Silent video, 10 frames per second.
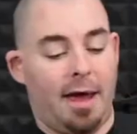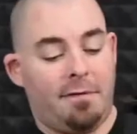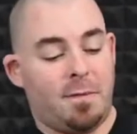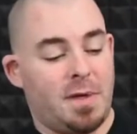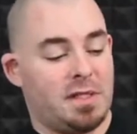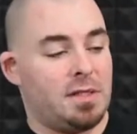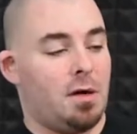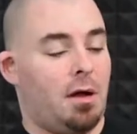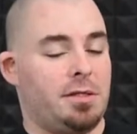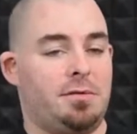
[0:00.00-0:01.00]
have them as
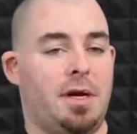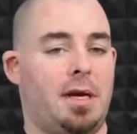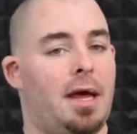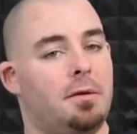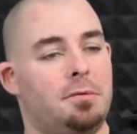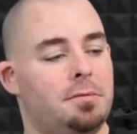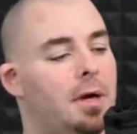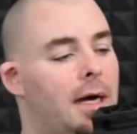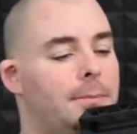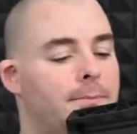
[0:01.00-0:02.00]
exhausts right now.
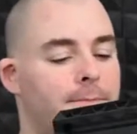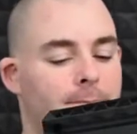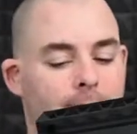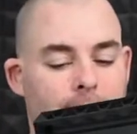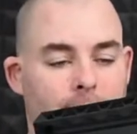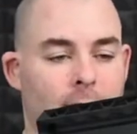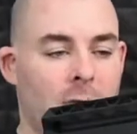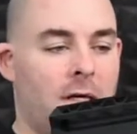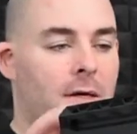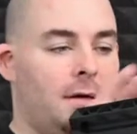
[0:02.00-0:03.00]

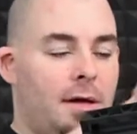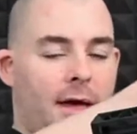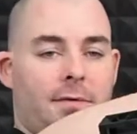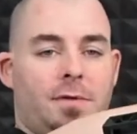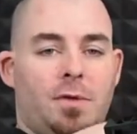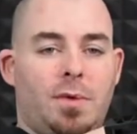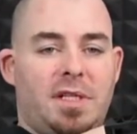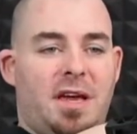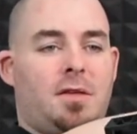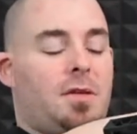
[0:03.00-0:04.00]
I have 2
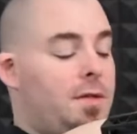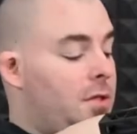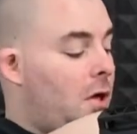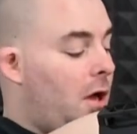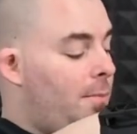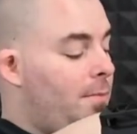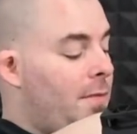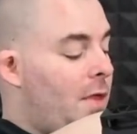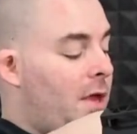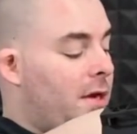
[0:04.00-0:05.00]
intakes on the top,
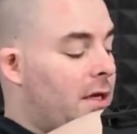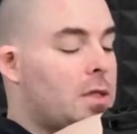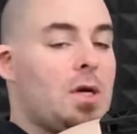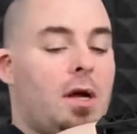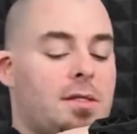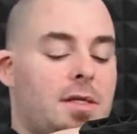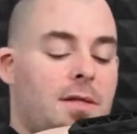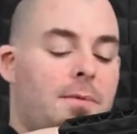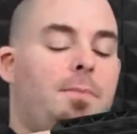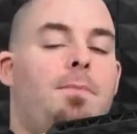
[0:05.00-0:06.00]
and then an exhaust in
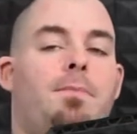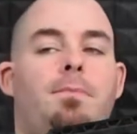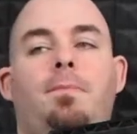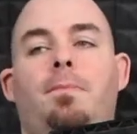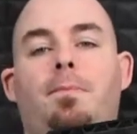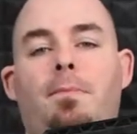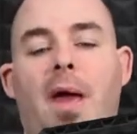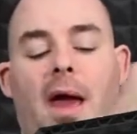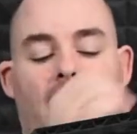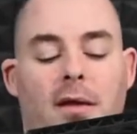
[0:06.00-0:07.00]
the
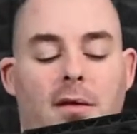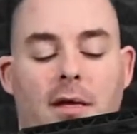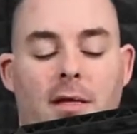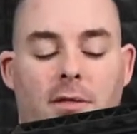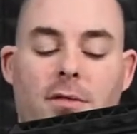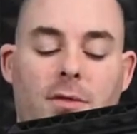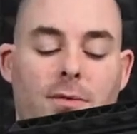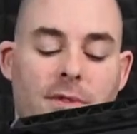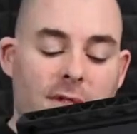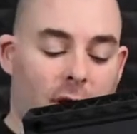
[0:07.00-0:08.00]
back, and
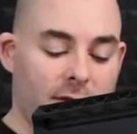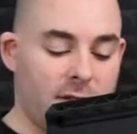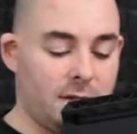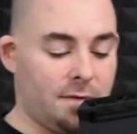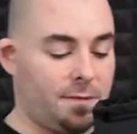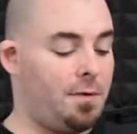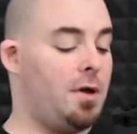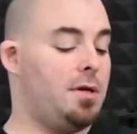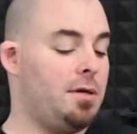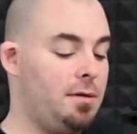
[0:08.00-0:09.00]
2 exhausts in the
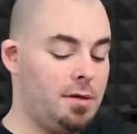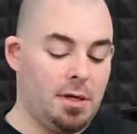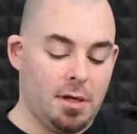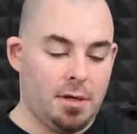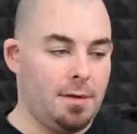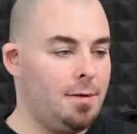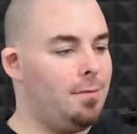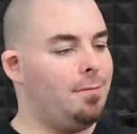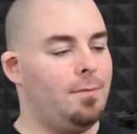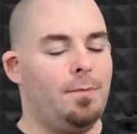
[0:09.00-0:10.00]
front.
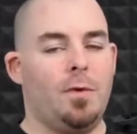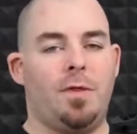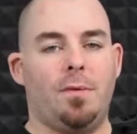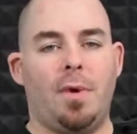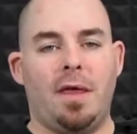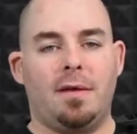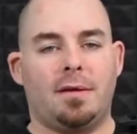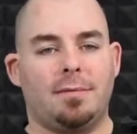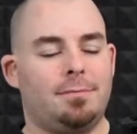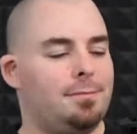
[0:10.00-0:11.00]
With the way that
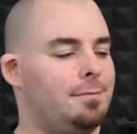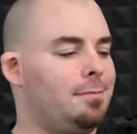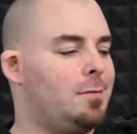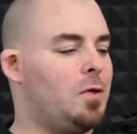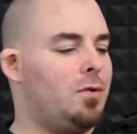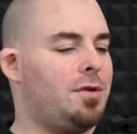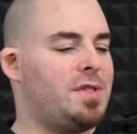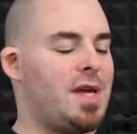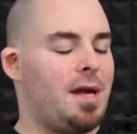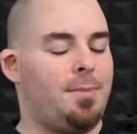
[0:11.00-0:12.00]
the cooler's
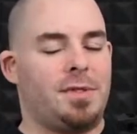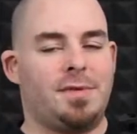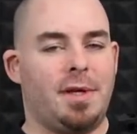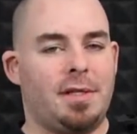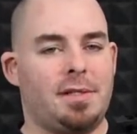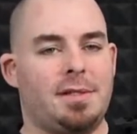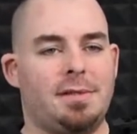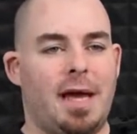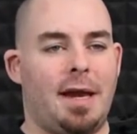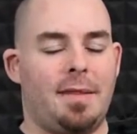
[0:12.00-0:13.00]
set up, it's really just
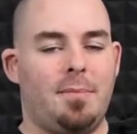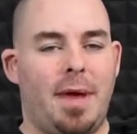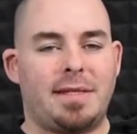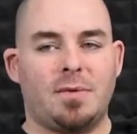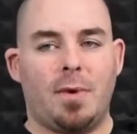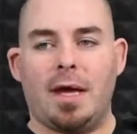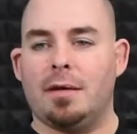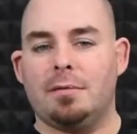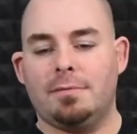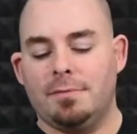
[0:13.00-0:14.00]
kind of the best
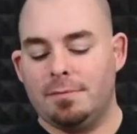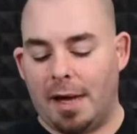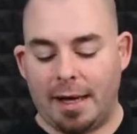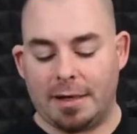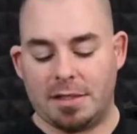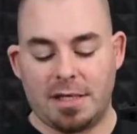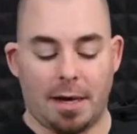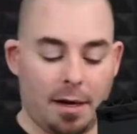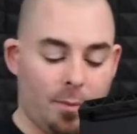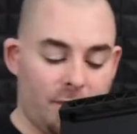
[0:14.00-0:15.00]
way I could
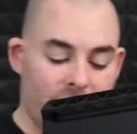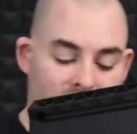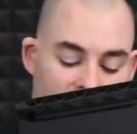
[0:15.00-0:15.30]
set it up with this